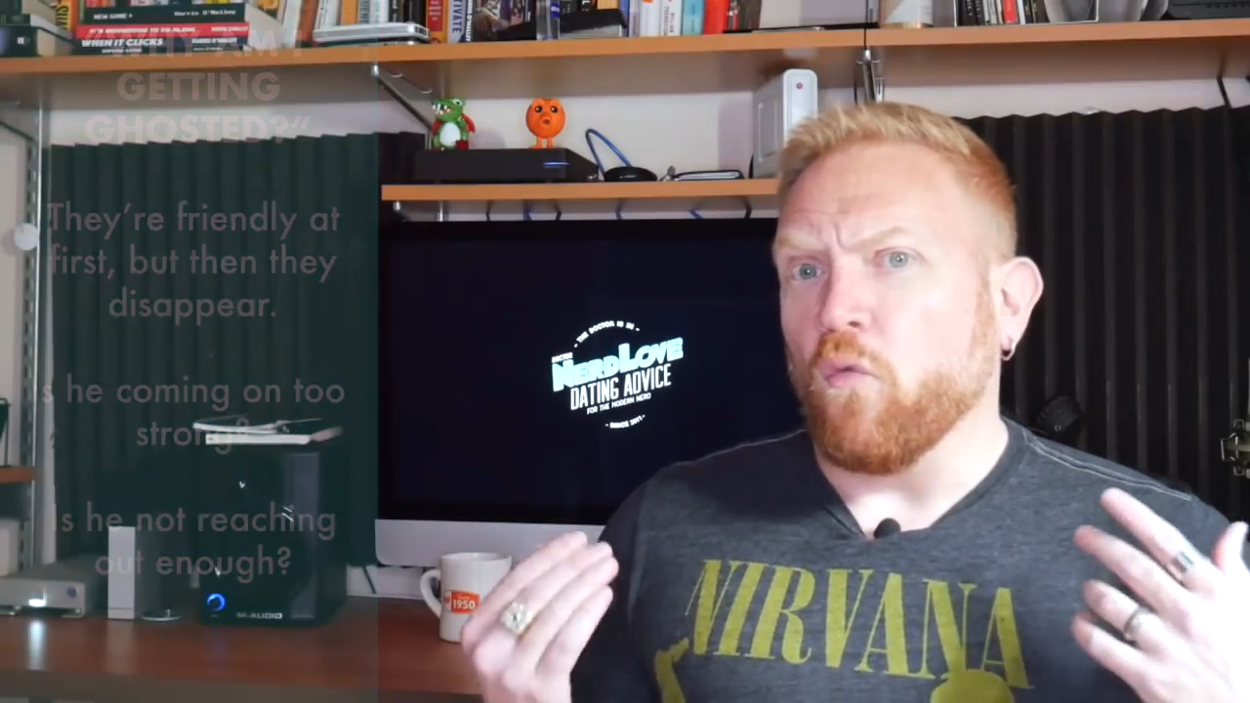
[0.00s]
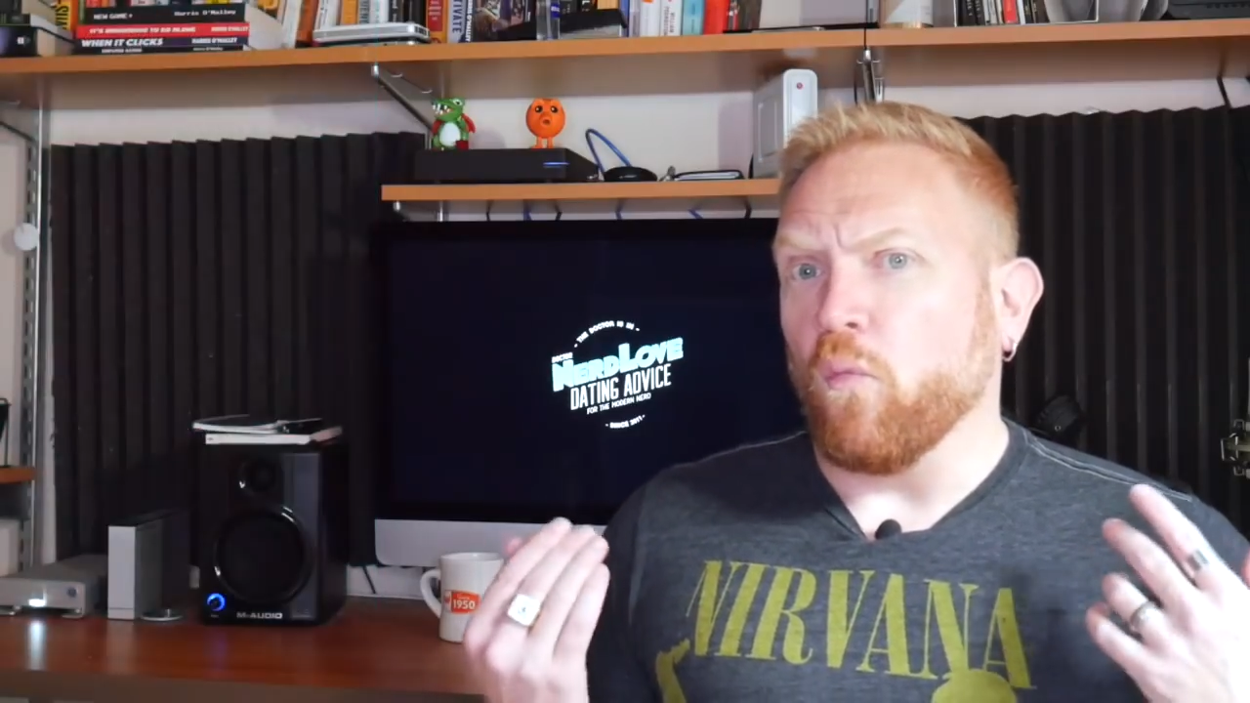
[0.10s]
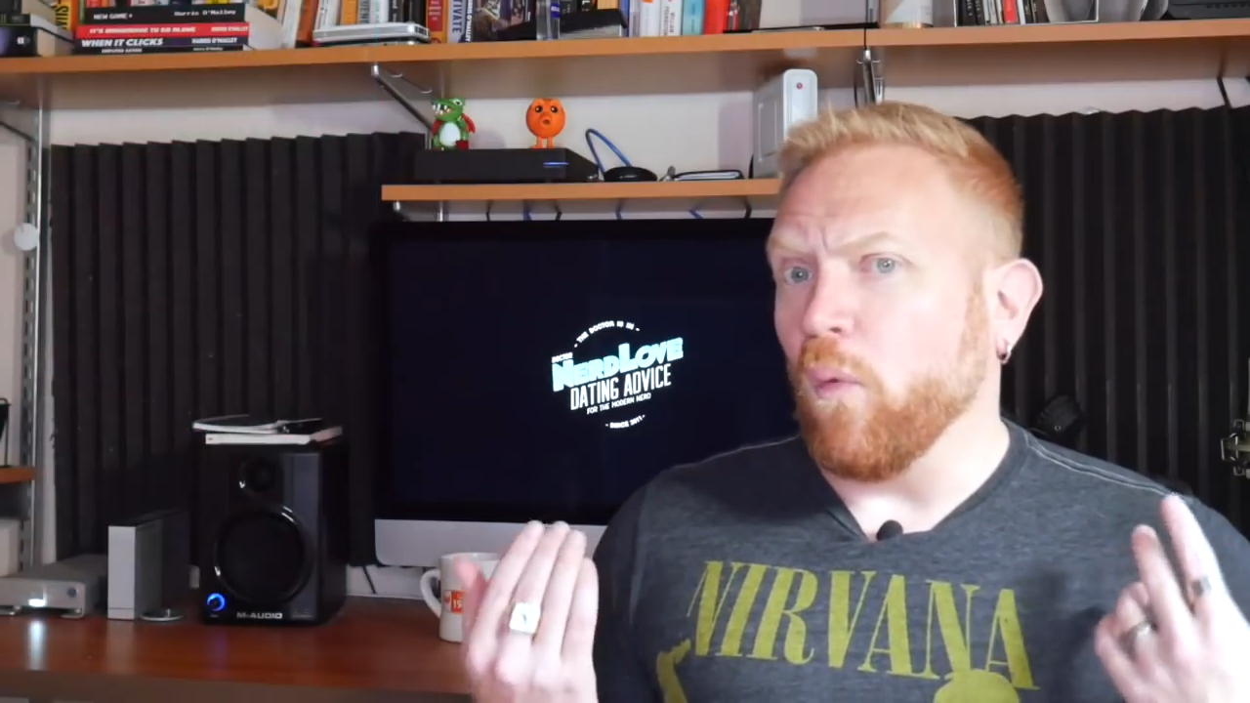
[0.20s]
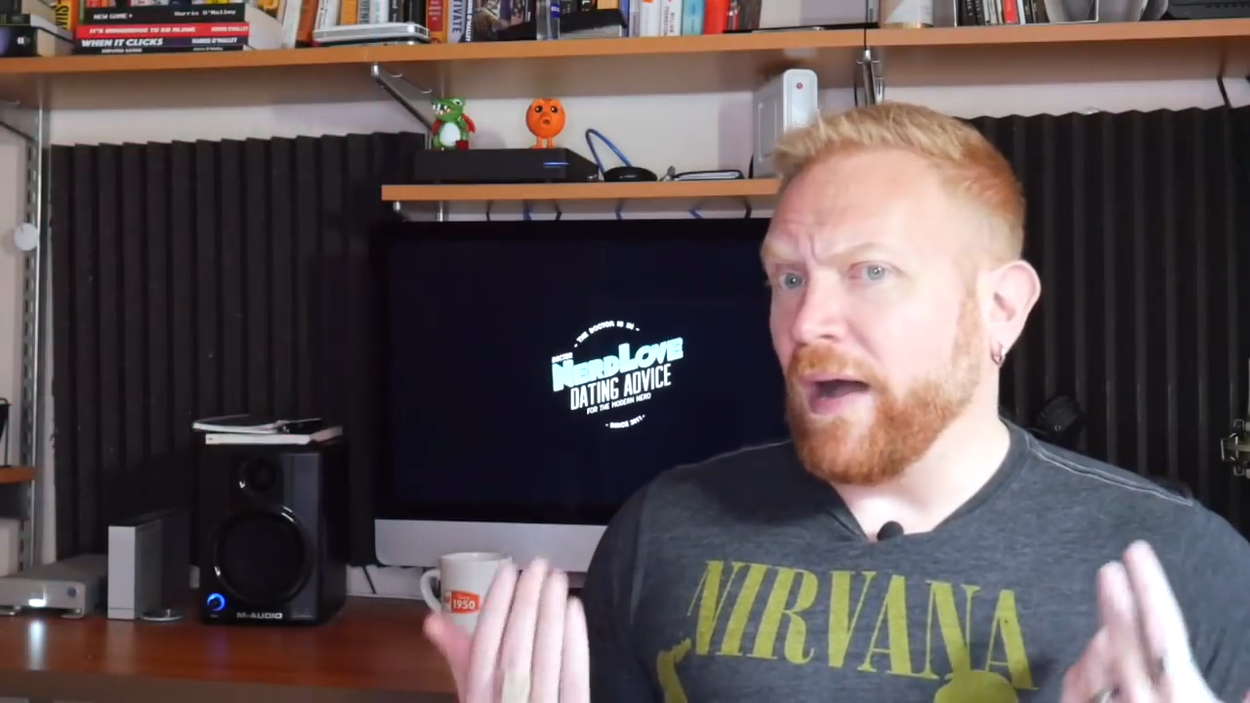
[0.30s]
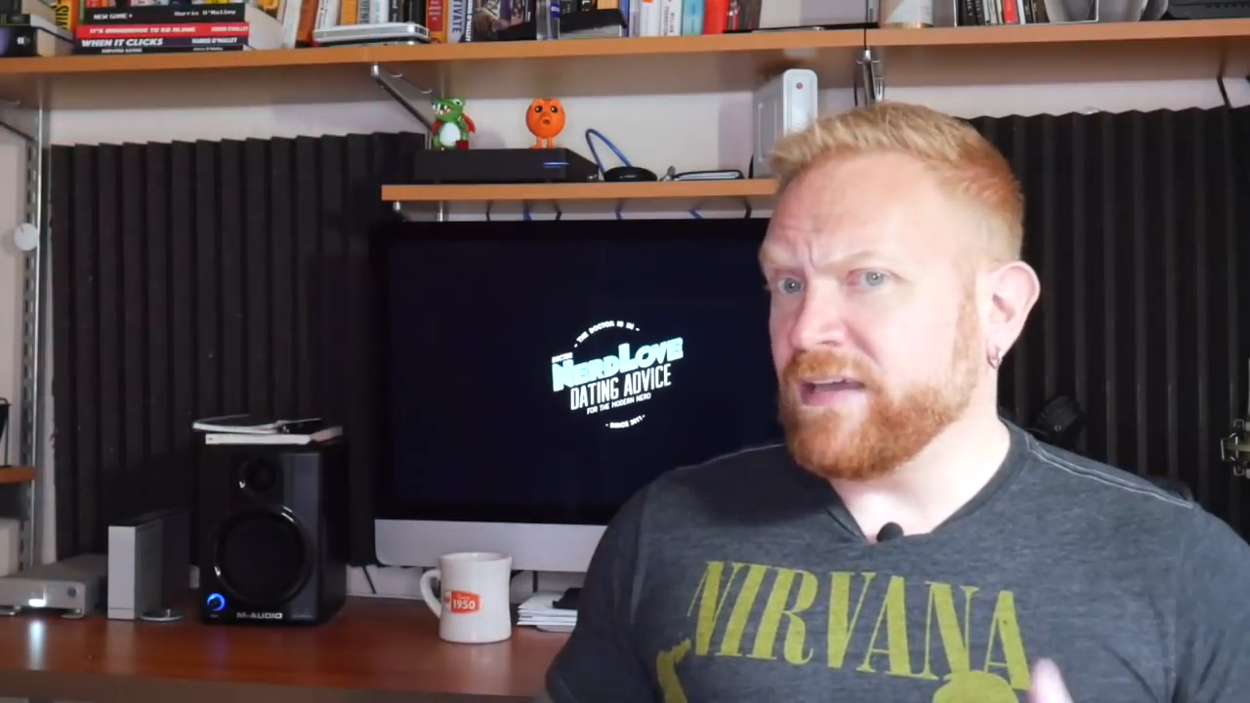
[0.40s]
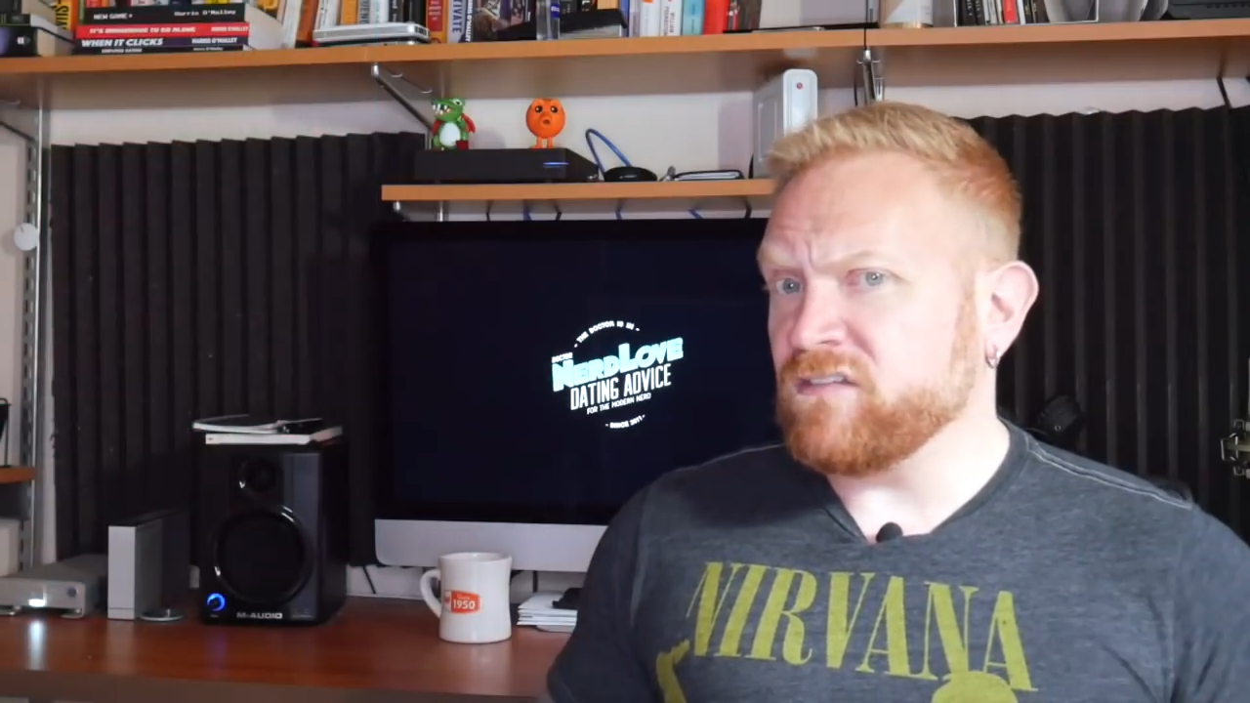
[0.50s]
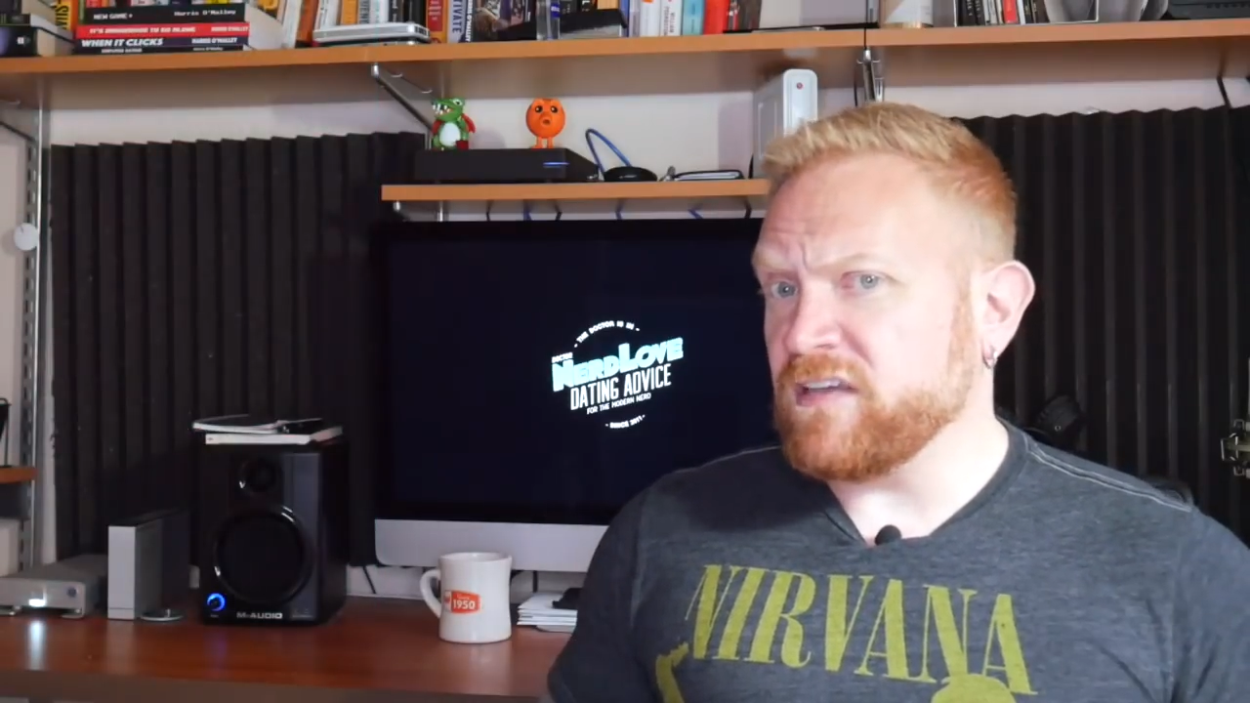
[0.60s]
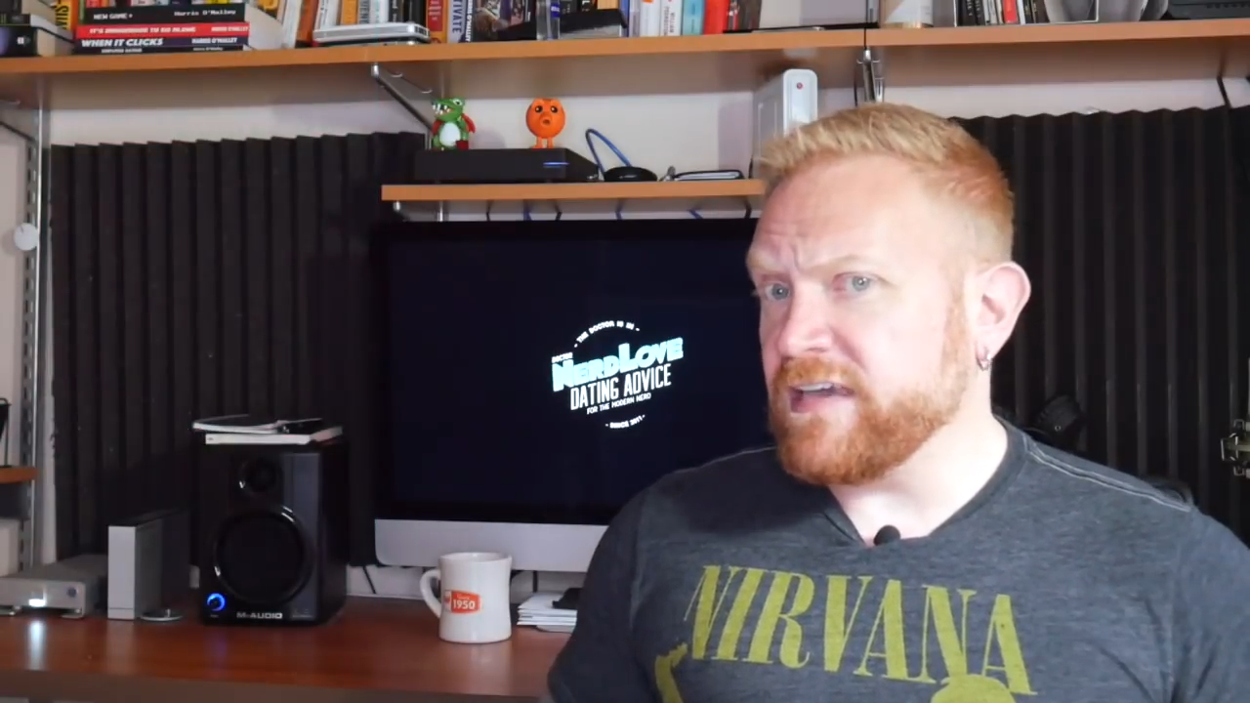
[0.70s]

why is he